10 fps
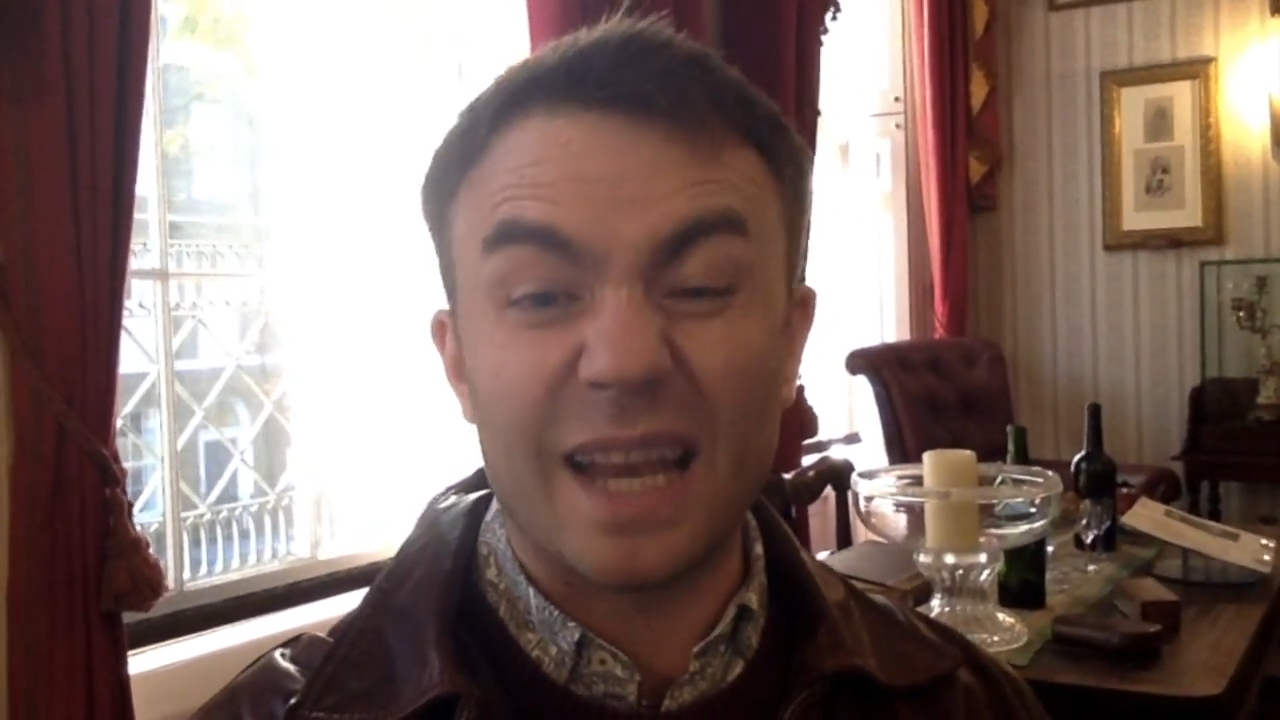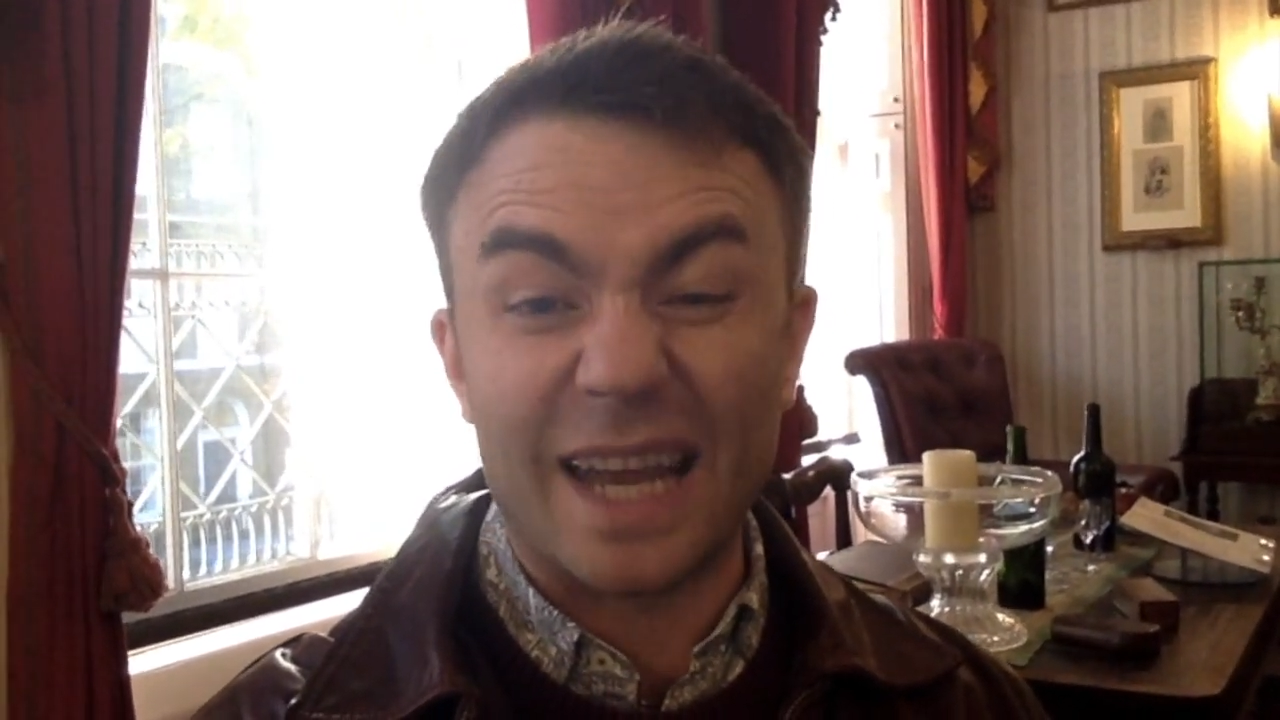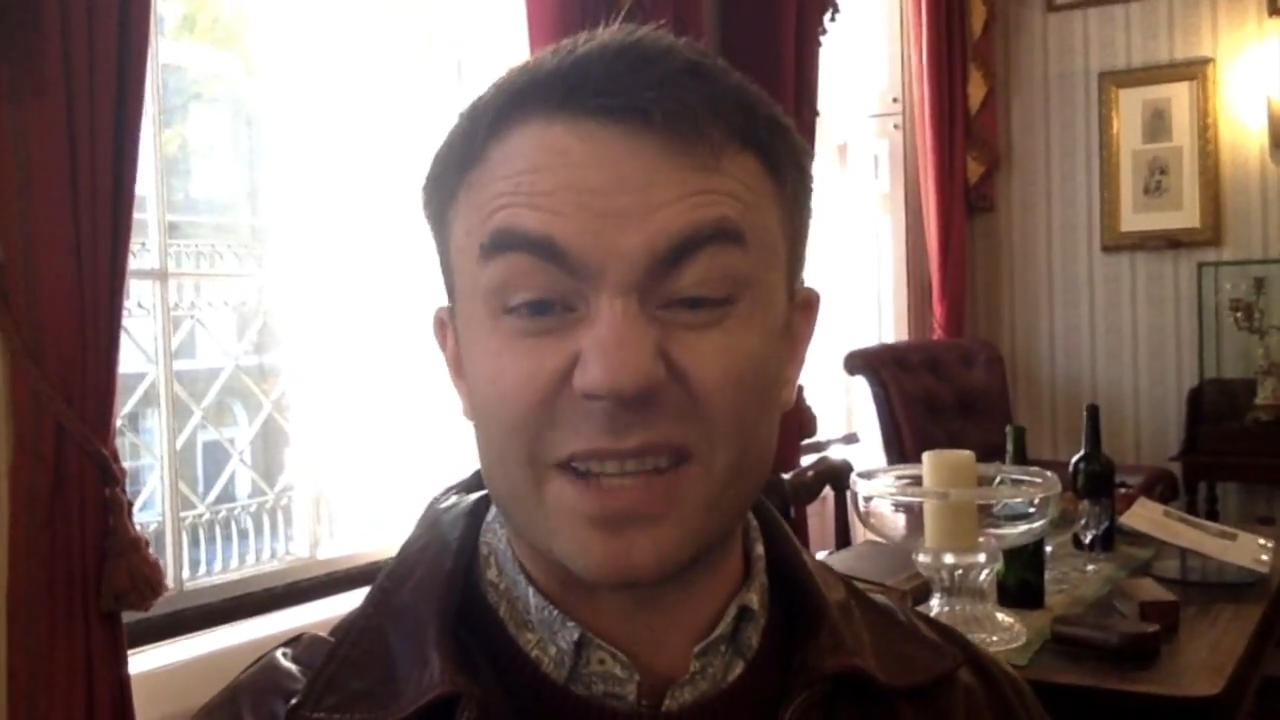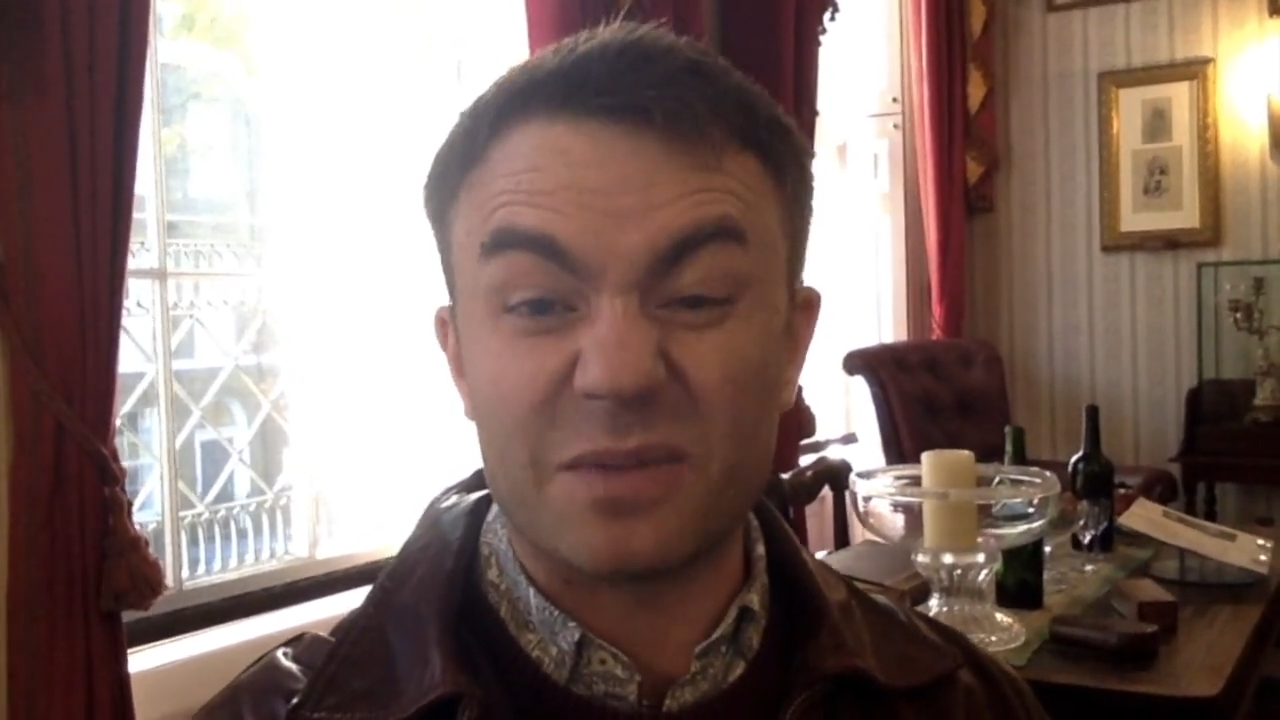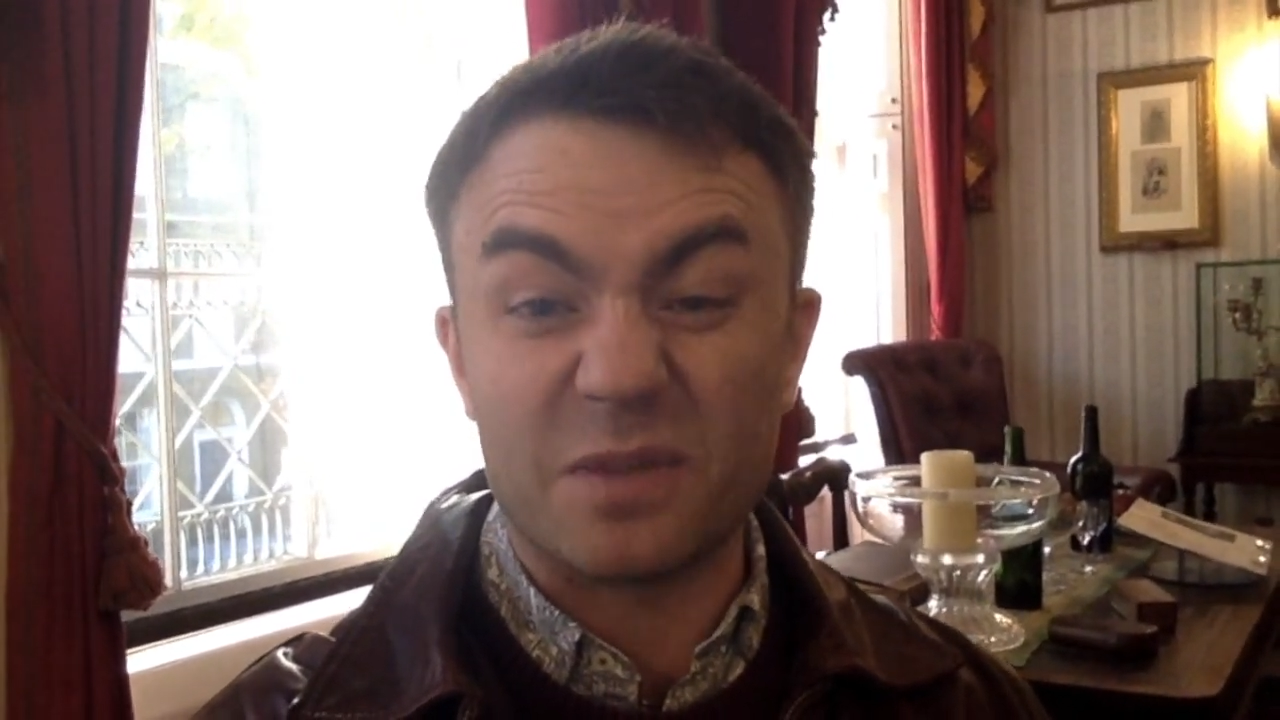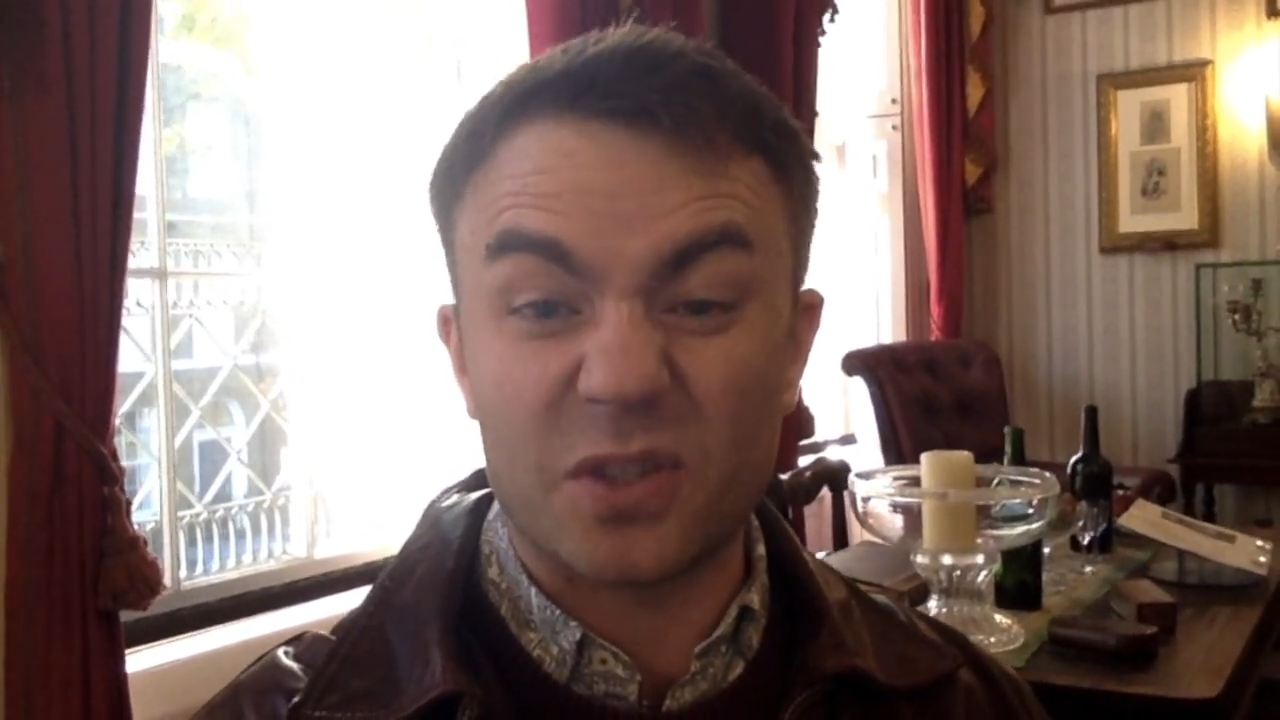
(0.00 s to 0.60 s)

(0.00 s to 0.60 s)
Latin for